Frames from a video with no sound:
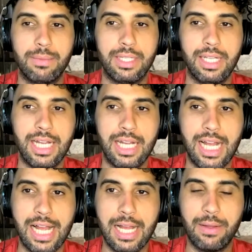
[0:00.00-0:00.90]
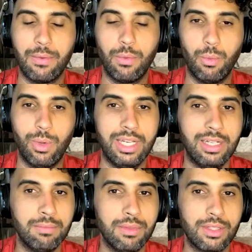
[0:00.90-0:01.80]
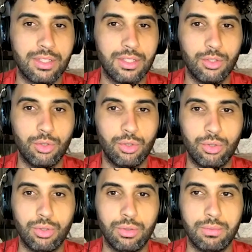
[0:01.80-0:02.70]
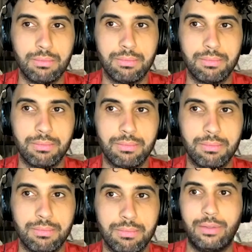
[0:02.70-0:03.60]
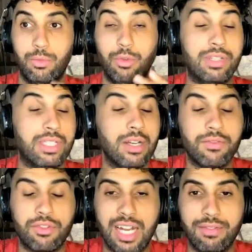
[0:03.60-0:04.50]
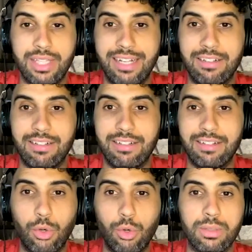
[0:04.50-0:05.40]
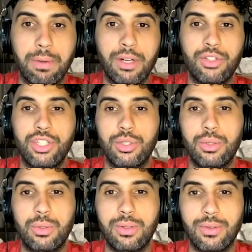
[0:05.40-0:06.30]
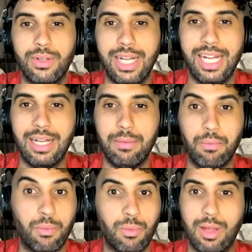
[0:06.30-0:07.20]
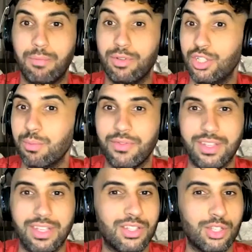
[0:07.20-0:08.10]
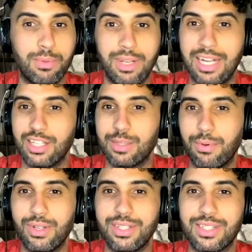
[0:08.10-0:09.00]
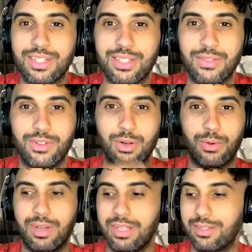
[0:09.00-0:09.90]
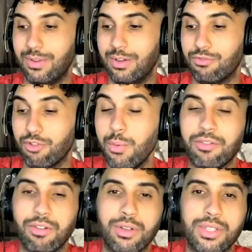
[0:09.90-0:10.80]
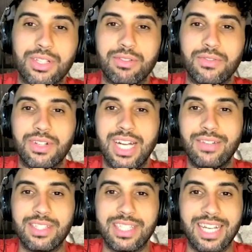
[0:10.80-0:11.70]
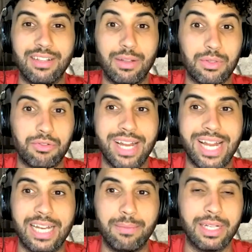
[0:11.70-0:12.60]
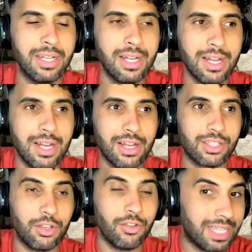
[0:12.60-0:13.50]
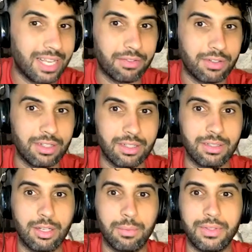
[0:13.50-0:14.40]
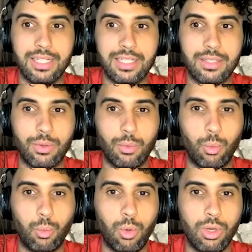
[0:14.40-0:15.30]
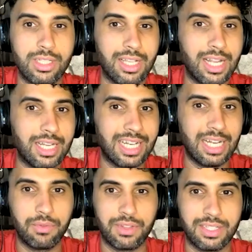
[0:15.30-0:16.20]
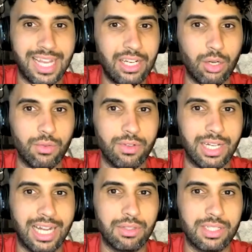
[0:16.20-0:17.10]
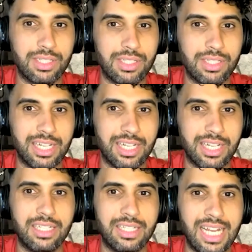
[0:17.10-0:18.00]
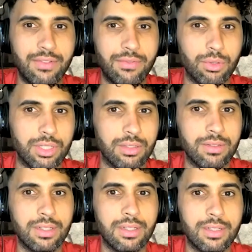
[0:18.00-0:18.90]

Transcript: But yeah, Williams, you're a reserve driver there, and they called upon you, I presume, with the super license points because they've got a growing roster of drivers there, and that was great. But so you've been there for a couple of years, and what's it like now with the takeover? How's it changed day to day for you?